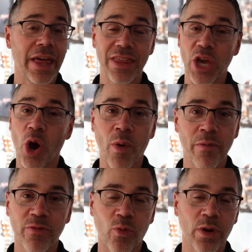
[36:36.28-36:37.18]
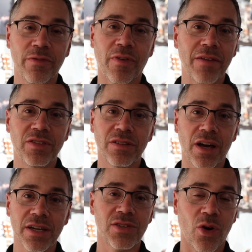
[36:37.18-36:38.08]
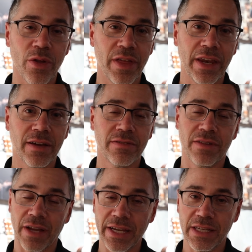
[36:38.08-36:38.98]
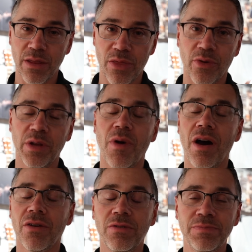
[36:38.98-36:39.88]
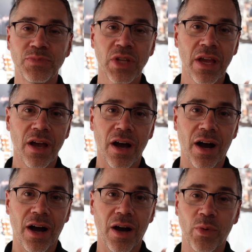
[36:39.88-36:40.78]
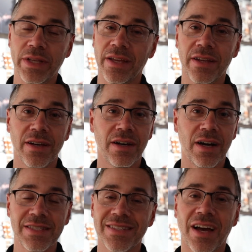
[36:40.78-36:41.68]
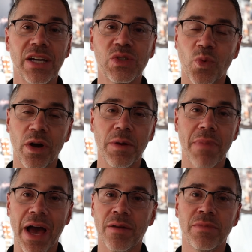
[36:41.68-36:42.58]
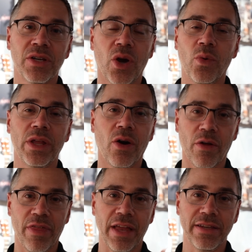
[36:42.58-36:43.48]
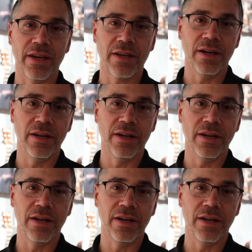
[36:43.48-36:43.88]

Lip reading: The OM45 Deluxe authentic, the 1930 model. We did a size 1 Madame Negoni authentic.